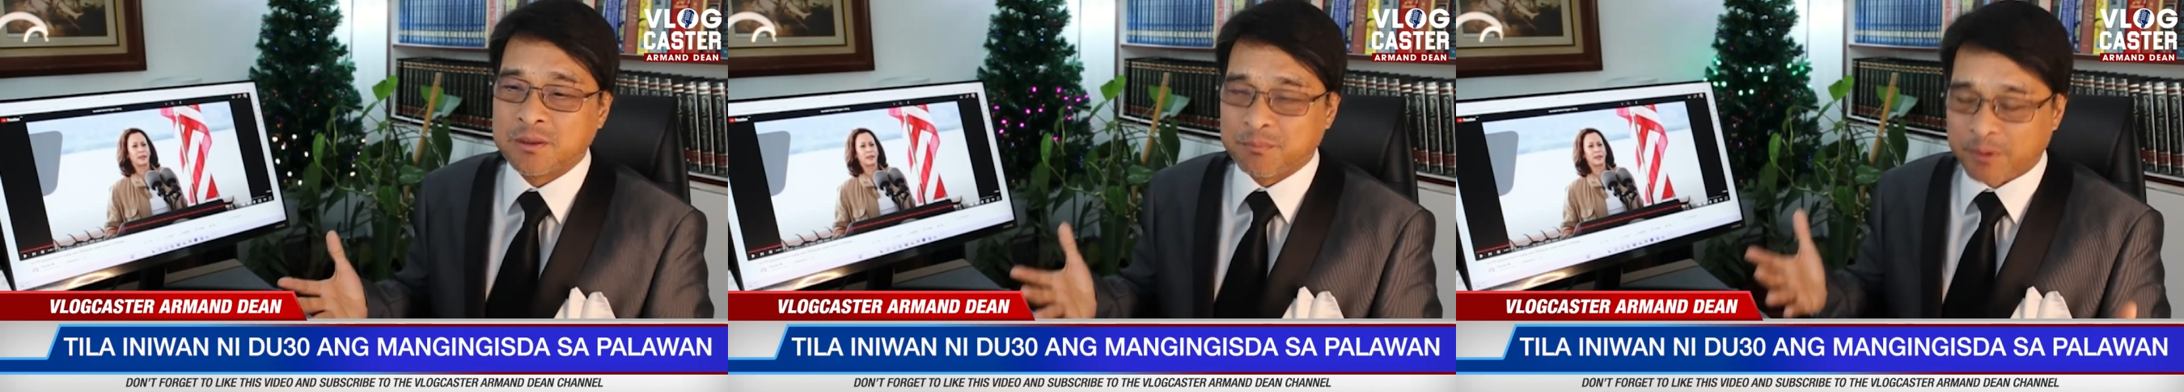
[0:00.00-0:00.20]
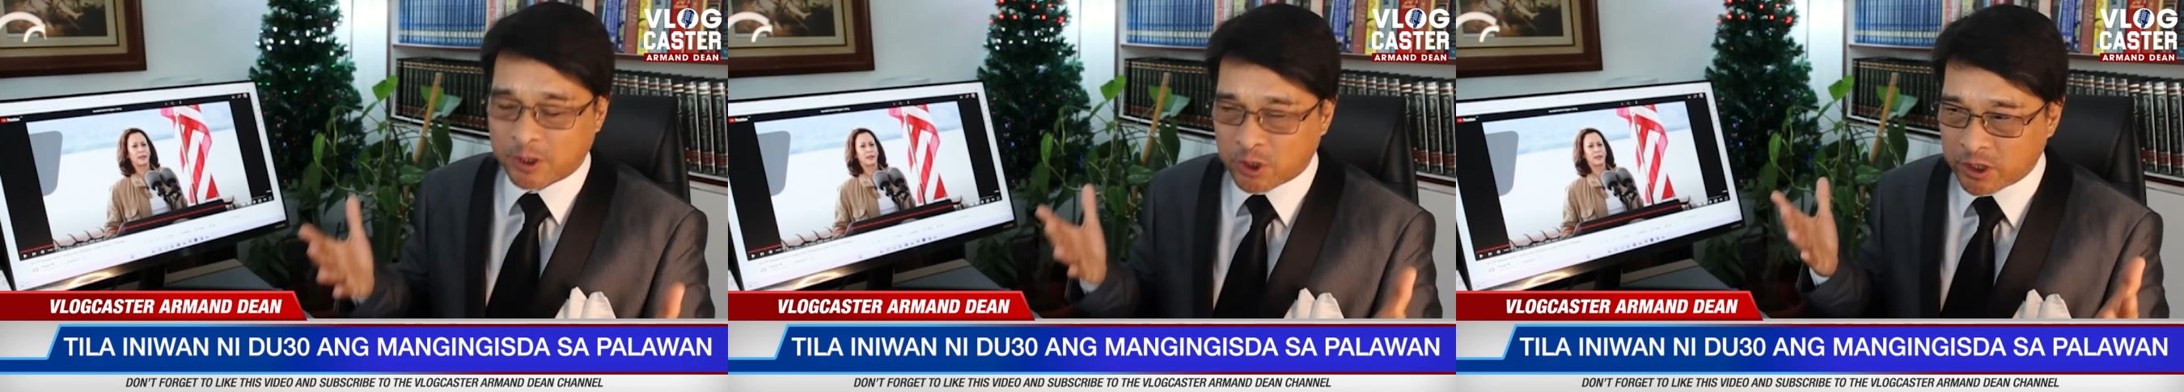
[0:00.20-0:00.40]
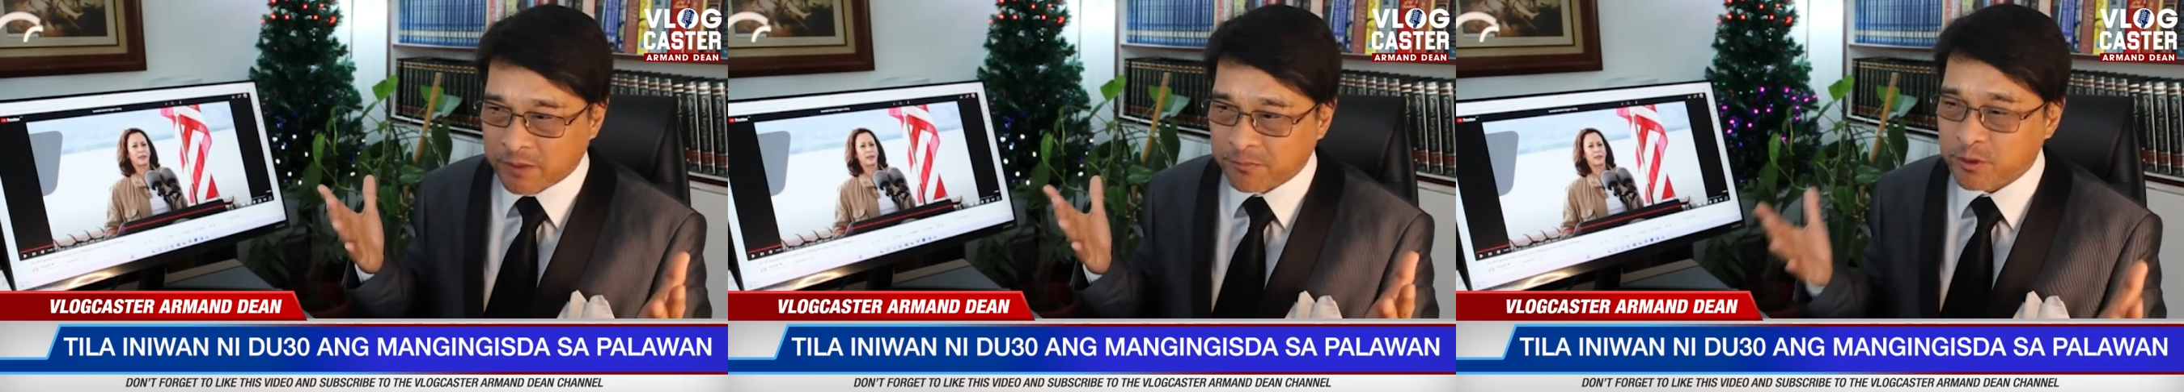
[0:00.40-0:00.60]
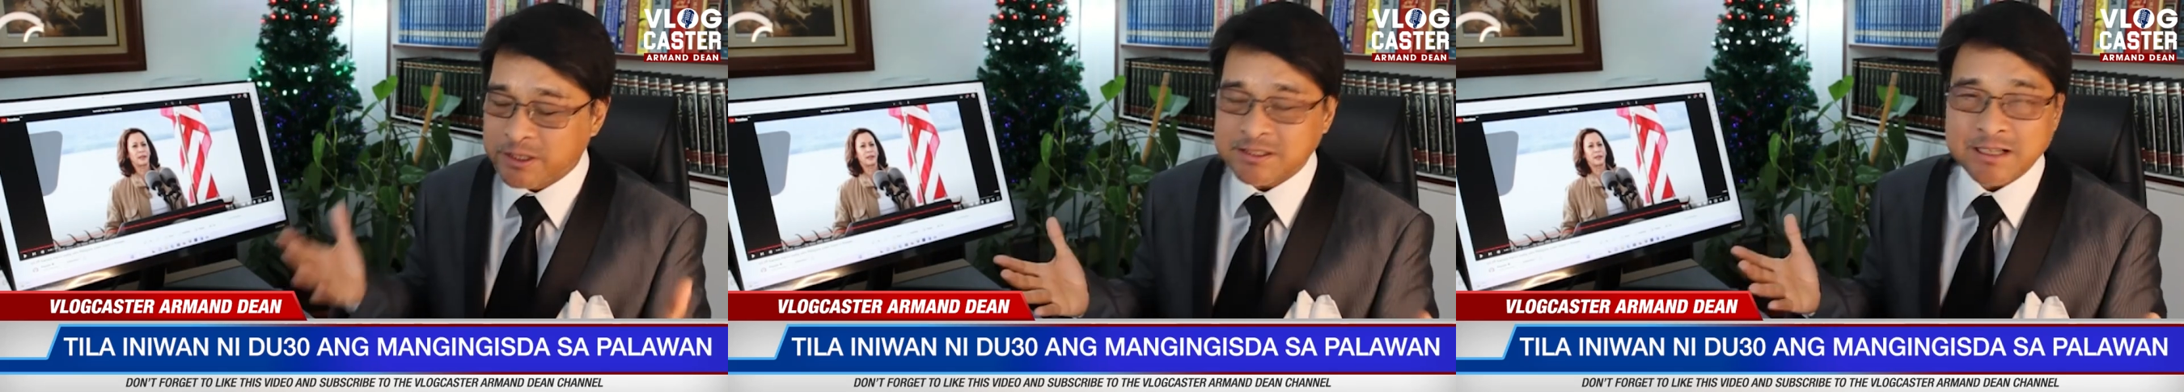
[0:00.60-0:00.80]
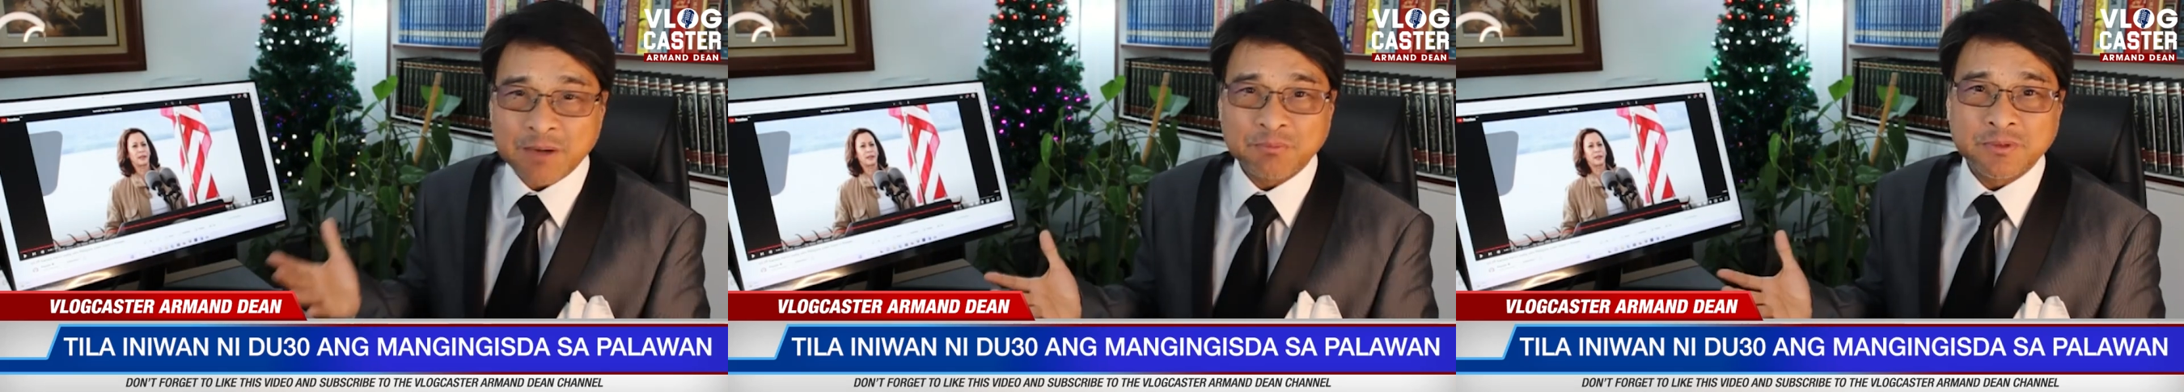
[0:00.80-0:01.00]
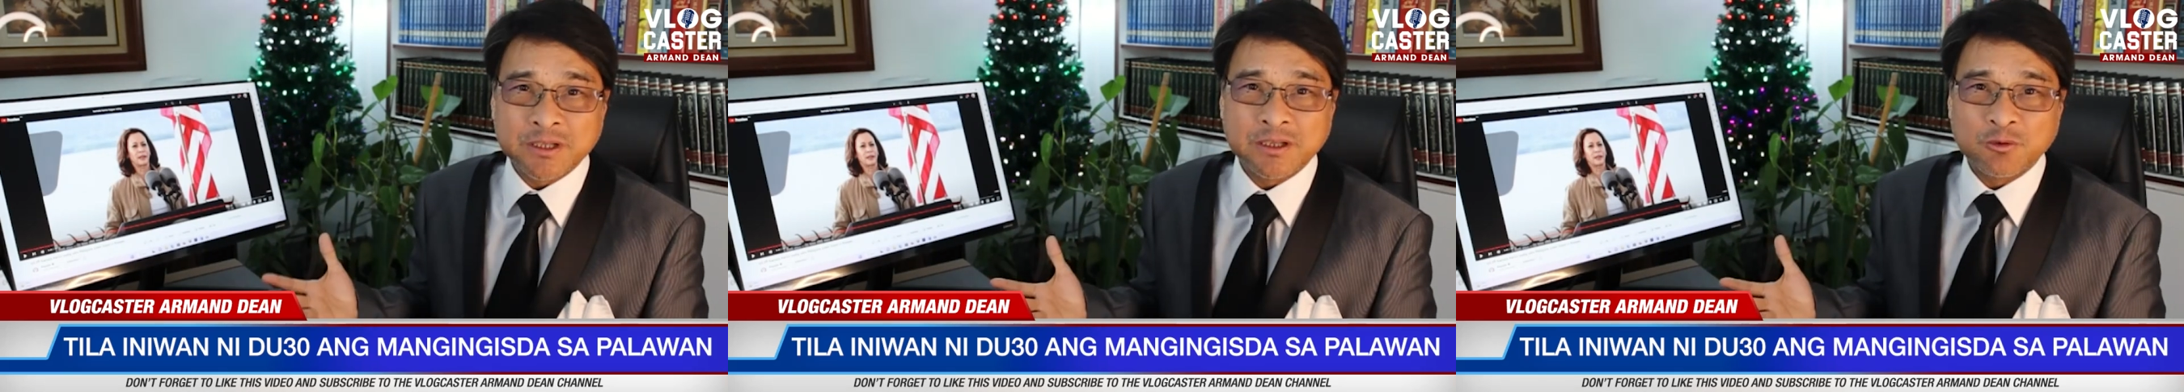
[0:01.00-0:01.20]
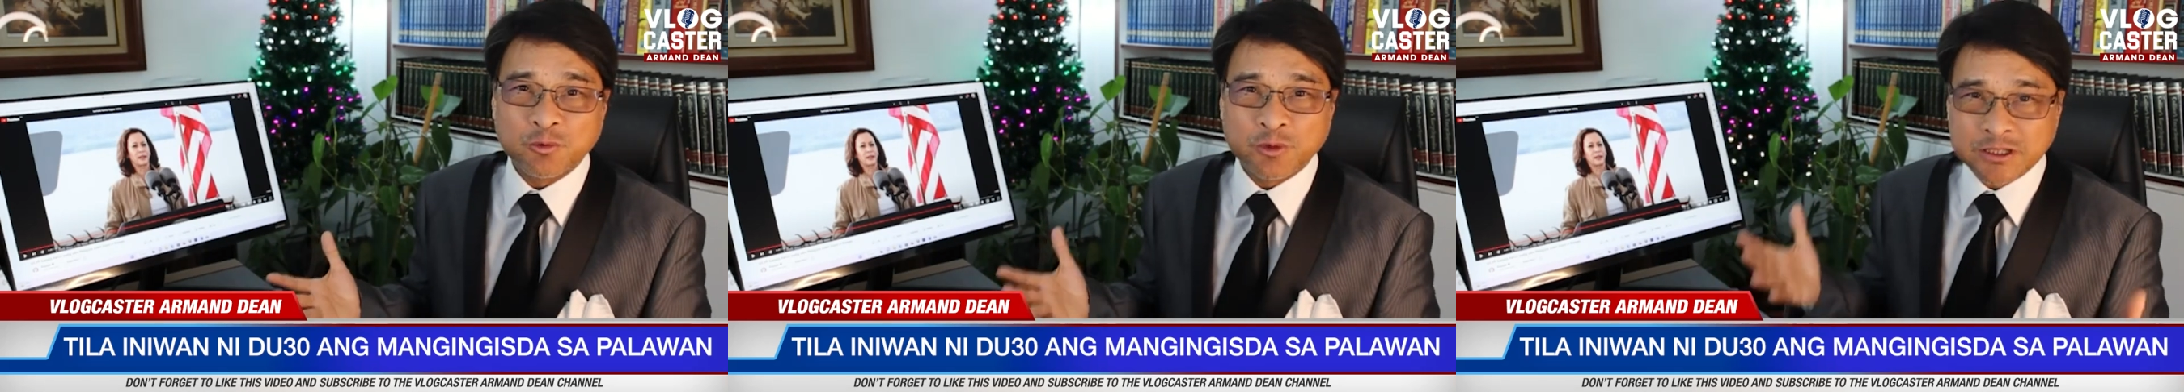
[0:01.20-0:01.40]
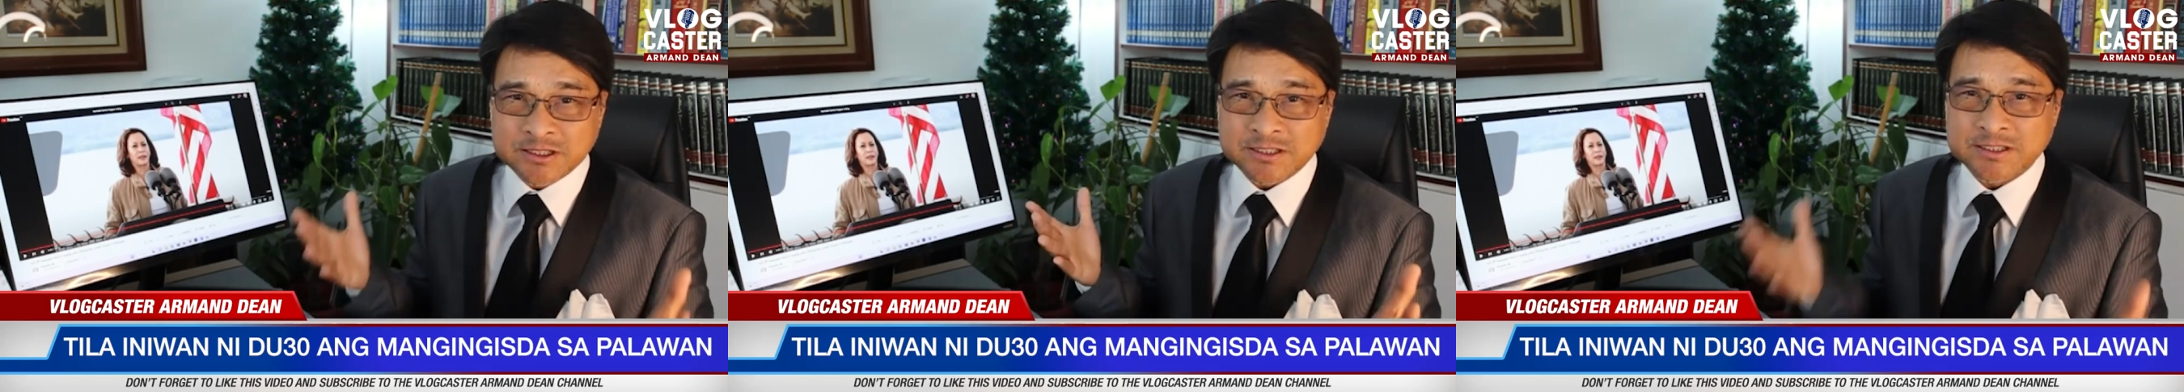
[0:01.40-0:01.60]
Pero if we
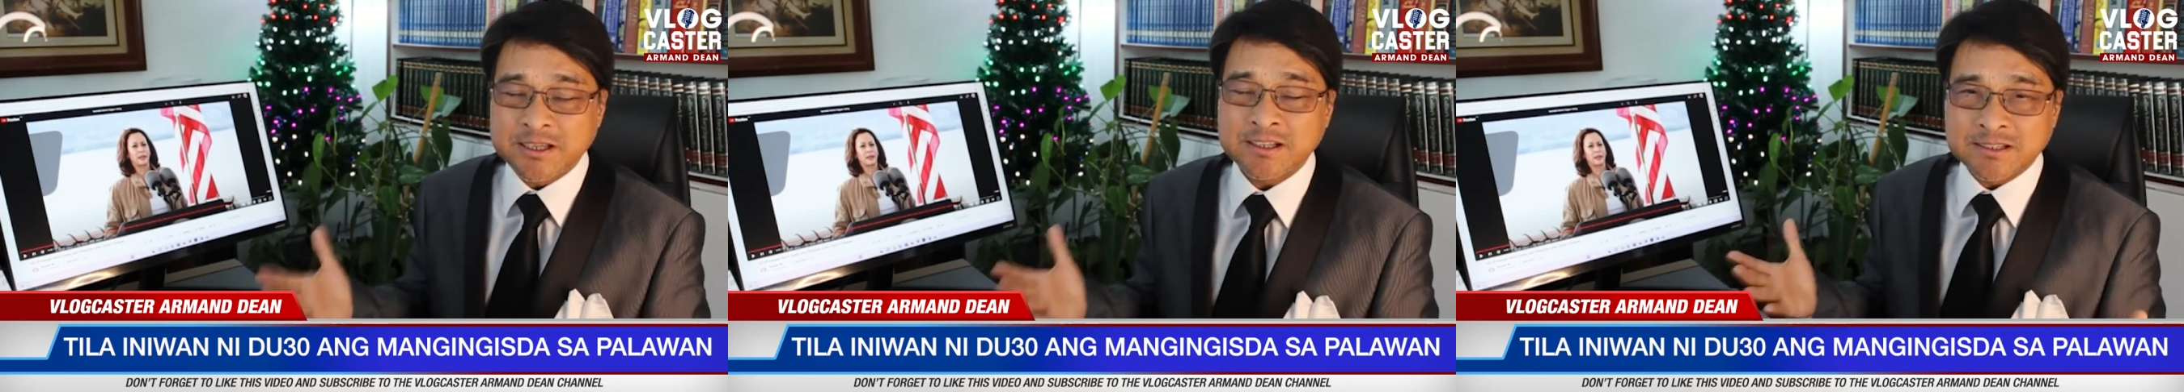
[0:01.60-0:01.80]
see